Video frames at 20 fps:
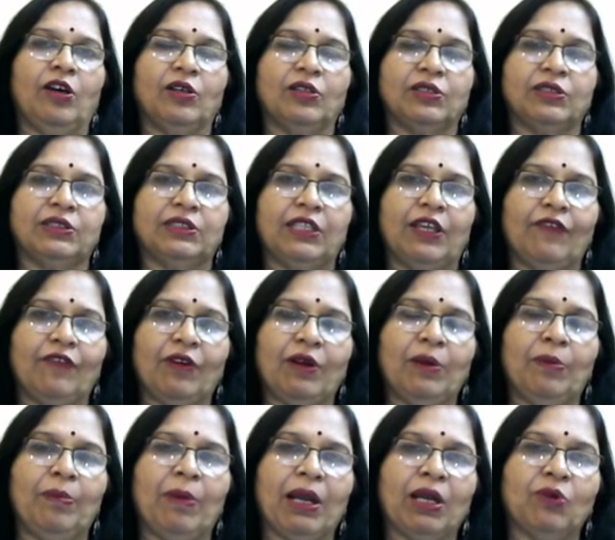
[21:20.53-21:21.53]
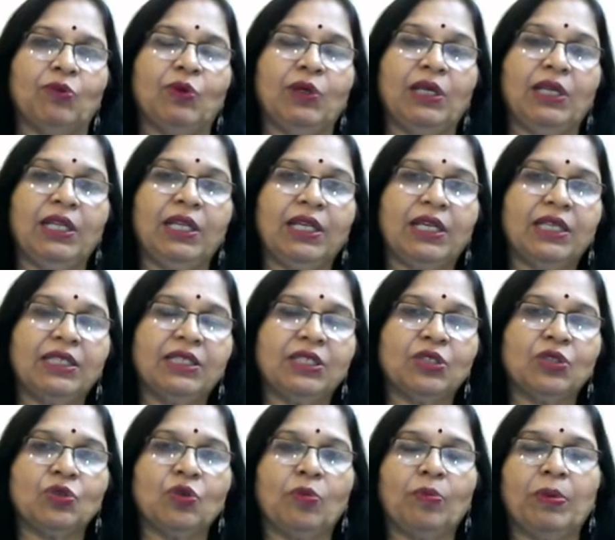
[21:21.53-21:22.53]
several backward
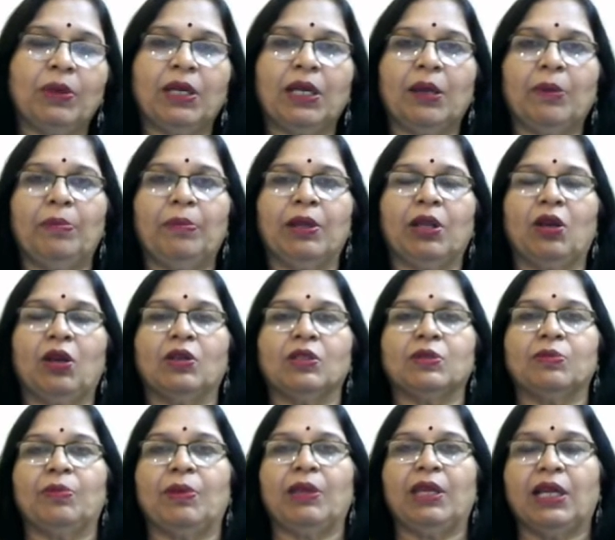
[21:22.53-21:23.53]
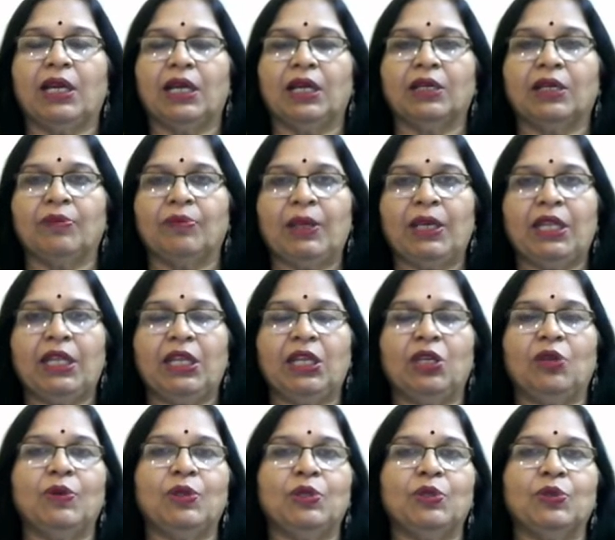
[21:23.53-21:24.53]
linkages opened up because many
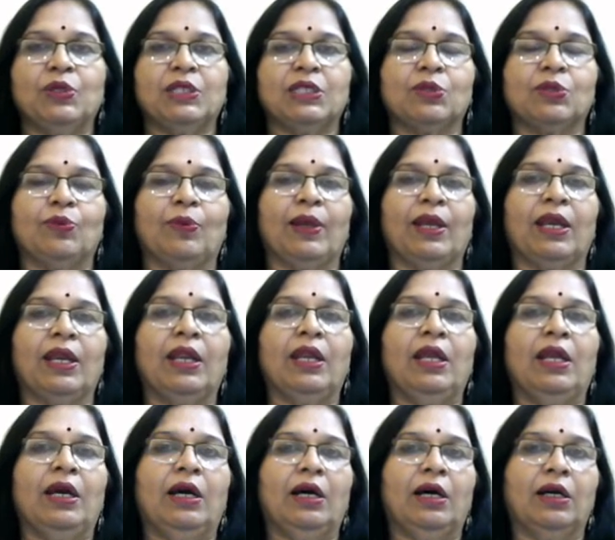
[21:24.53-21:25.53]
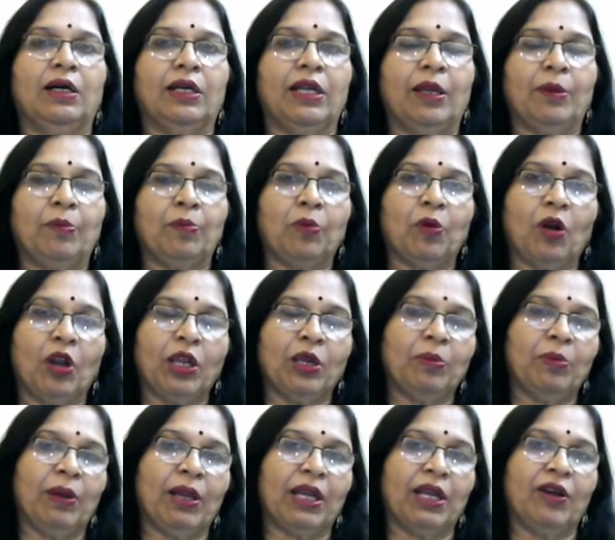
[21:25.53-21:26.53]
individuals were
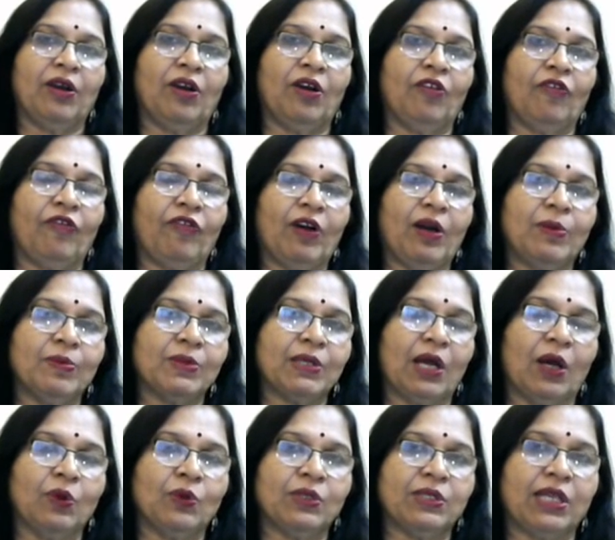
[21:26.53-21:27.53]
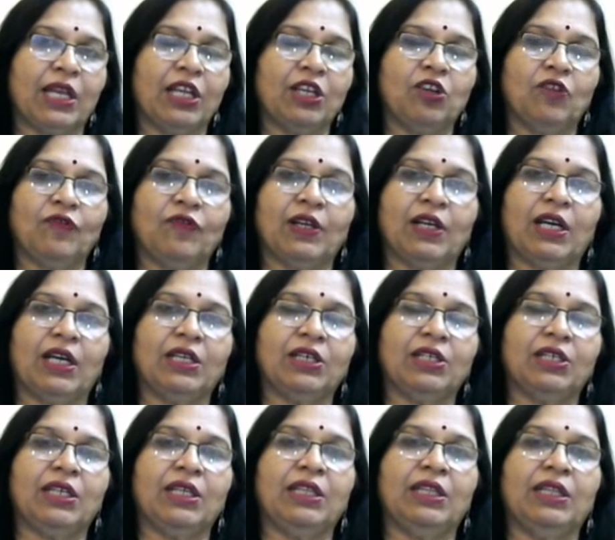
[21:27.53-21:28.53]
employed by firms outside of the
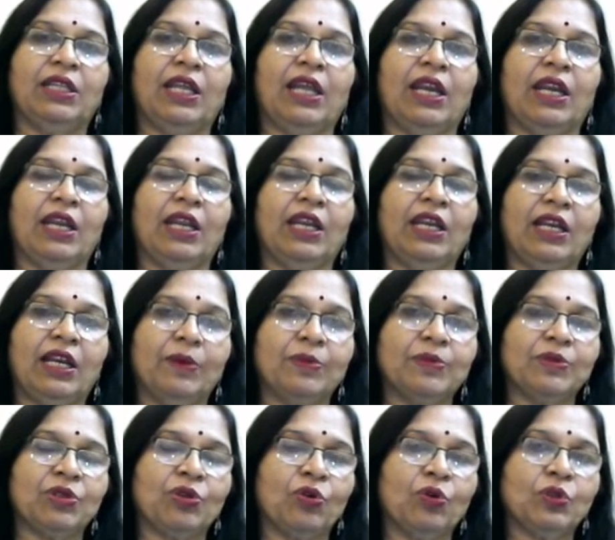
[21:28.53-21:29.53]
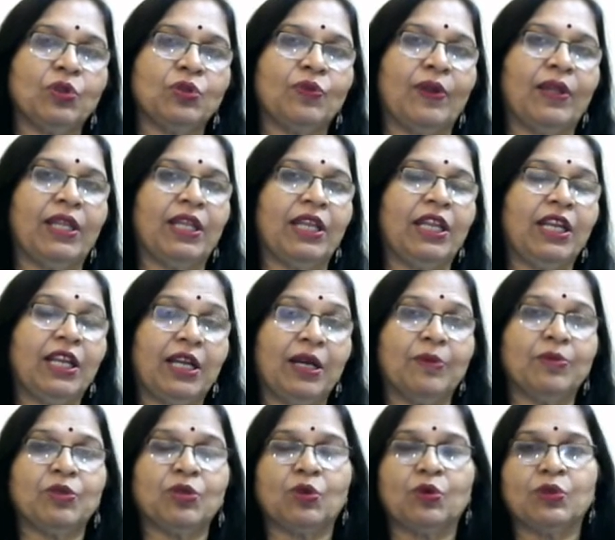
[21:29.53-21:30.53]
country. Their incomes rose. When their
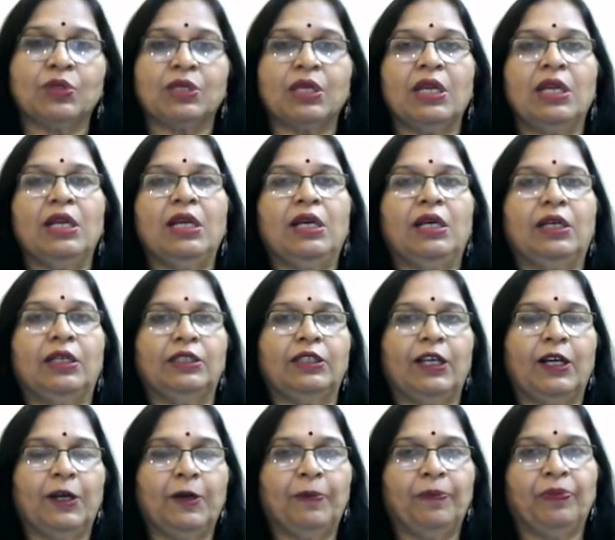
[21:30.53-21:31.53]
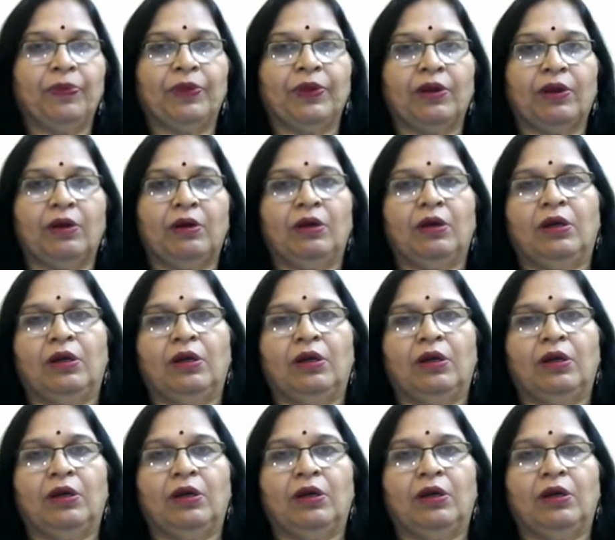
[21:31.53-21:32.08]
incomes rose, the